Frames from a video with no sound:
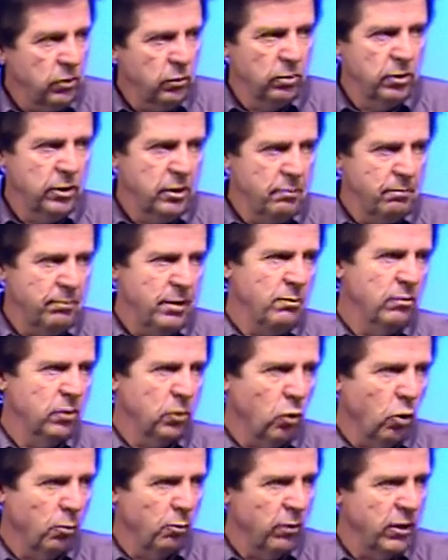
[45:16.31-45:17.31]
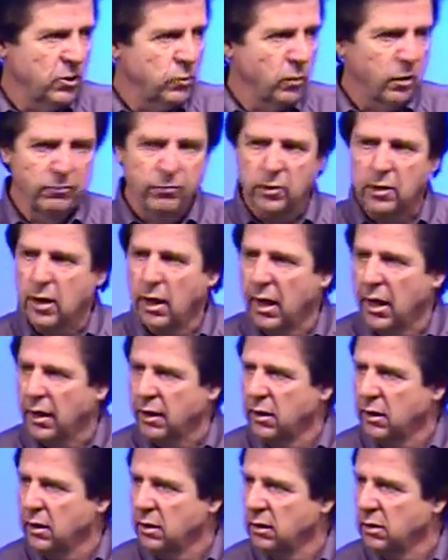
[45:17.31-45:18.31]
you wouldn't even be with the corporation one for God.
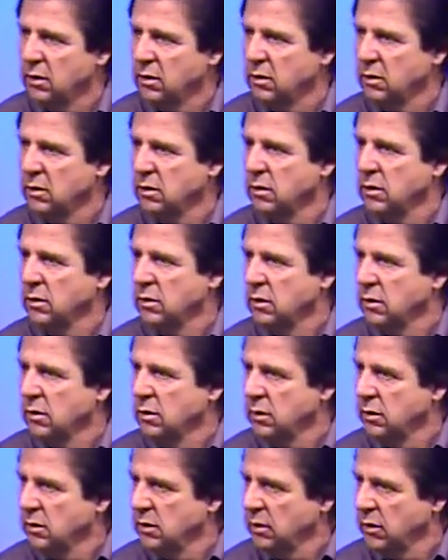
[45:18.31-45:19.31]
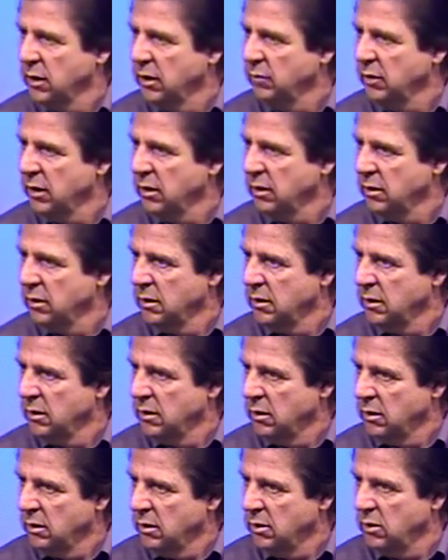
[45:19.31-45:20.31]
Yes. Amen.
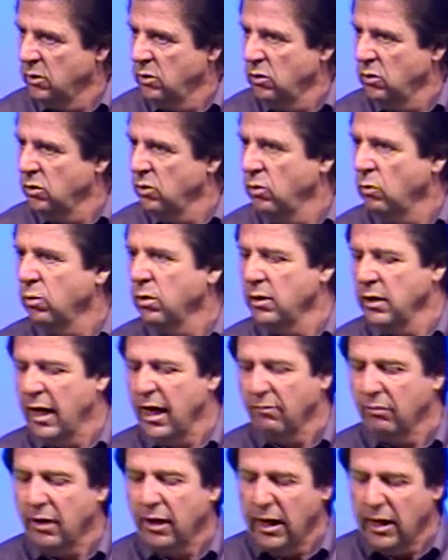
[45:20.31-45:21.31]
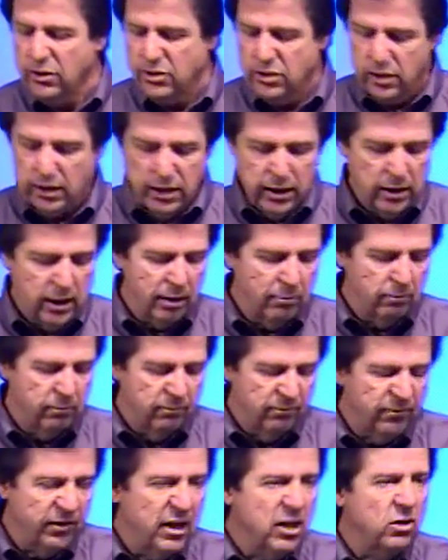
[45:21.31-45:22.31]
You, you wouldn't have legs to get up
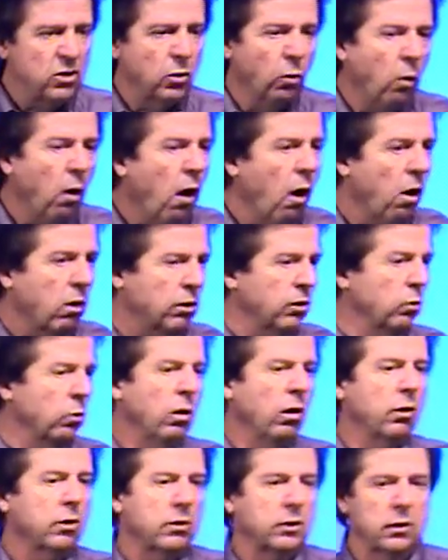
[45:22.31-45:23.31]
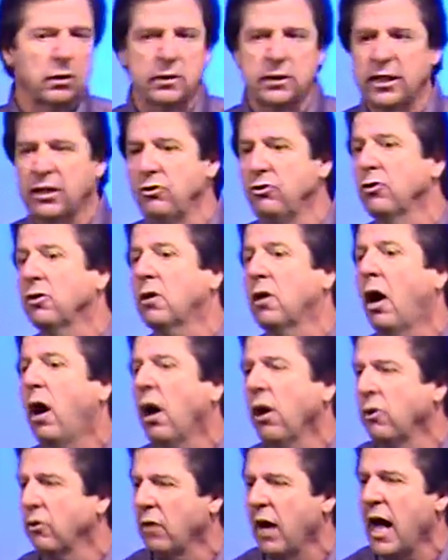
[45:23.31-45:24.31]
and feet to walk to work or get in your
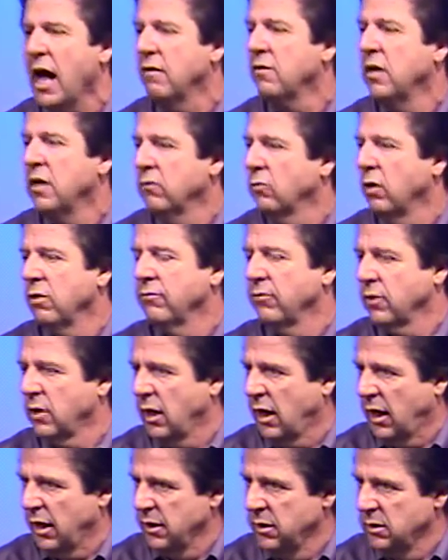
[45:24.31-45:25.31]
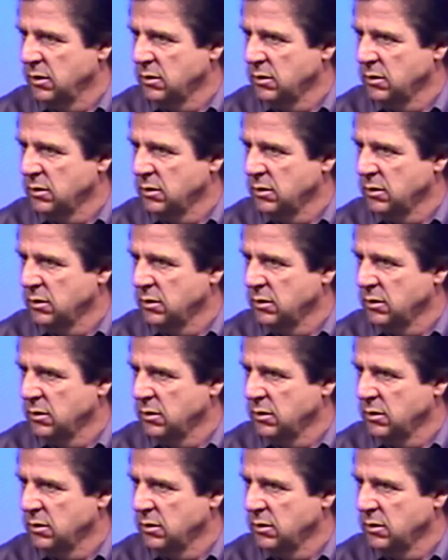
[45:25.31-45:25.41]
car and drive one for God.